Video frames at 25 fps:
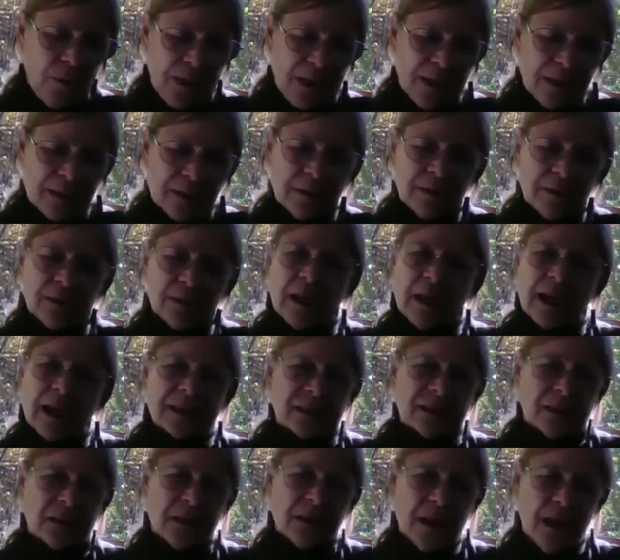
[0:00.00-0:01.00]
with
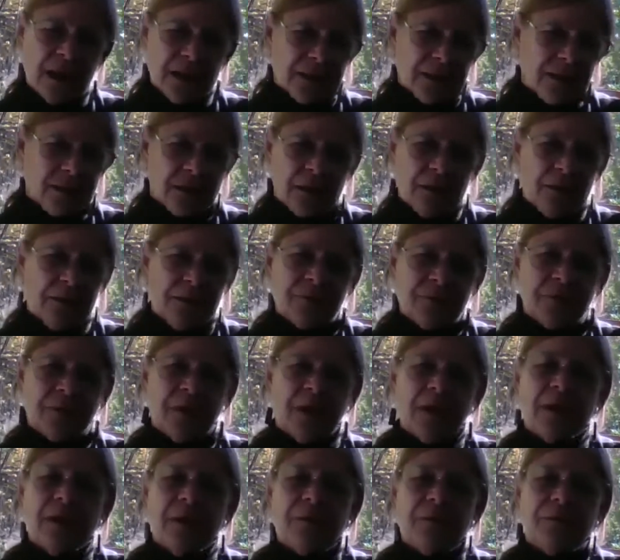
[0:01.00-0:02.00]
lots and lots of
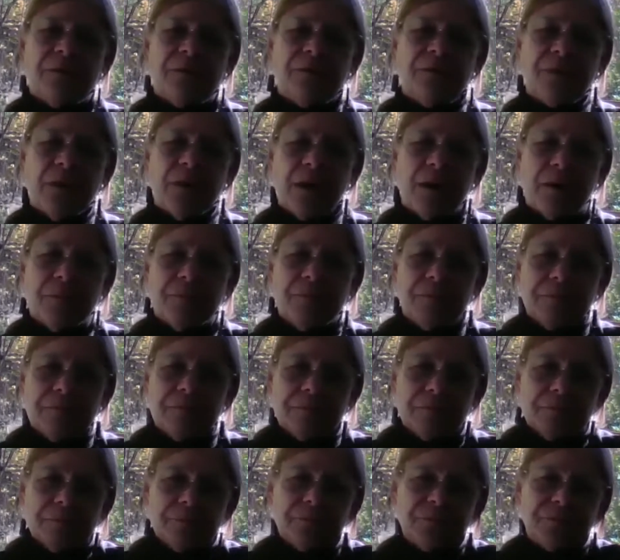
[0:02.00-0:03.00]

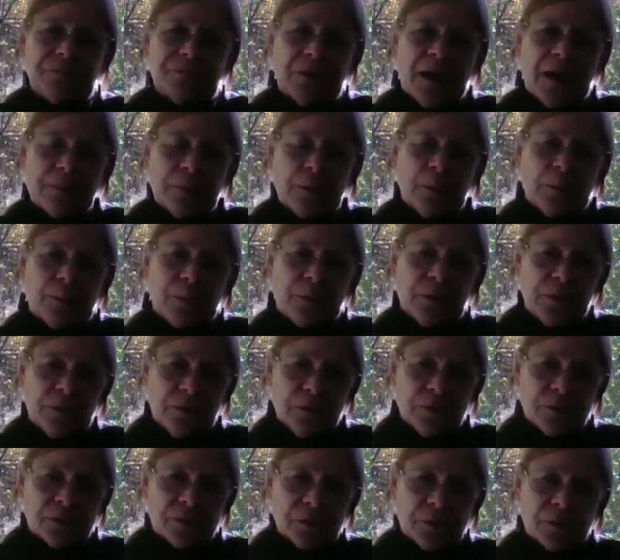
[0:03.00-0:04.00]
fiber
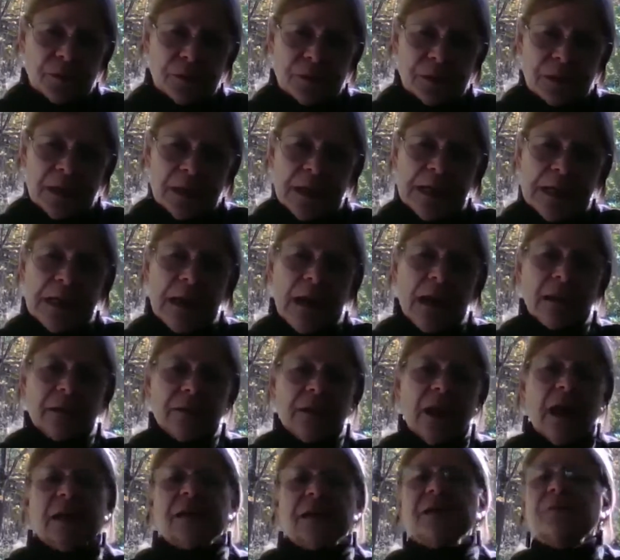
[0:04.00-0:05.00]
producers.
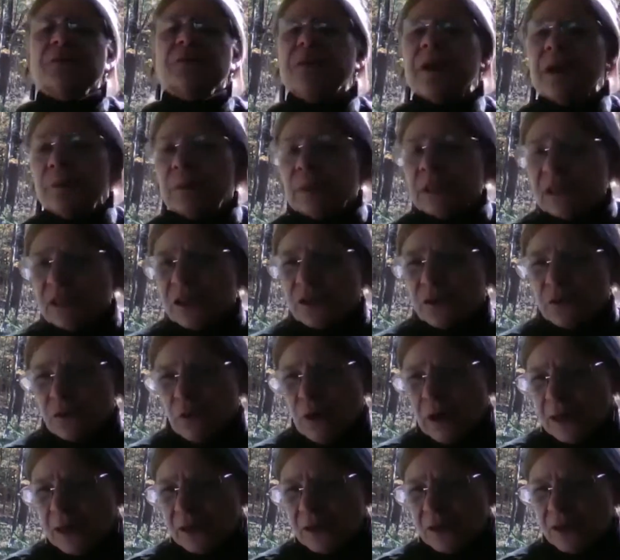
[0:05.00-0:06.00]
Lots of
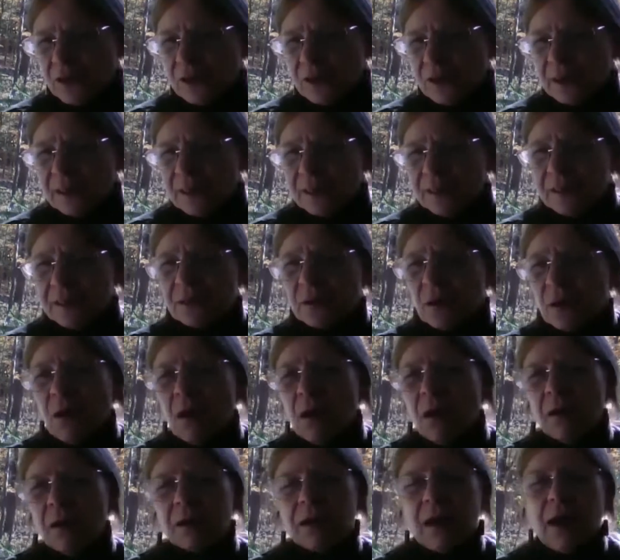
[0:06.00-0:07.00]
demonstrations,
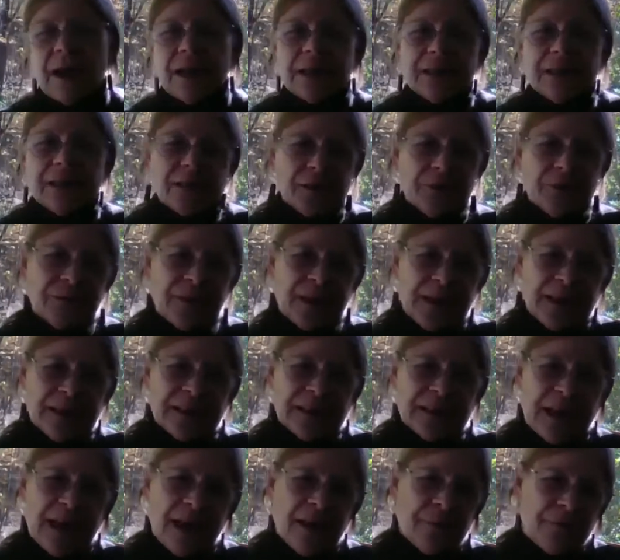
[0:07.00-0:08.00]
all kinds of
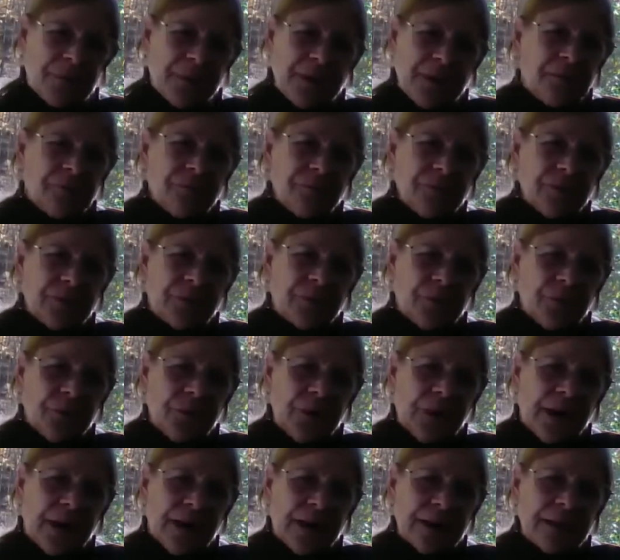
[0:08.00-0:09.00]
things happening for 2
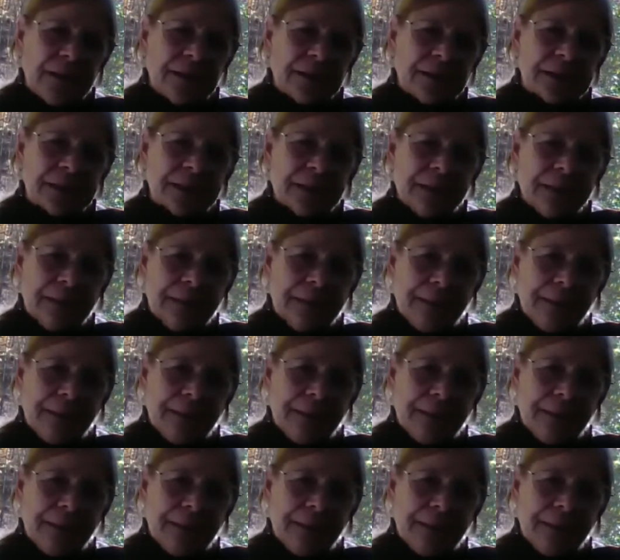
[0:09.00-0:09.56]
days.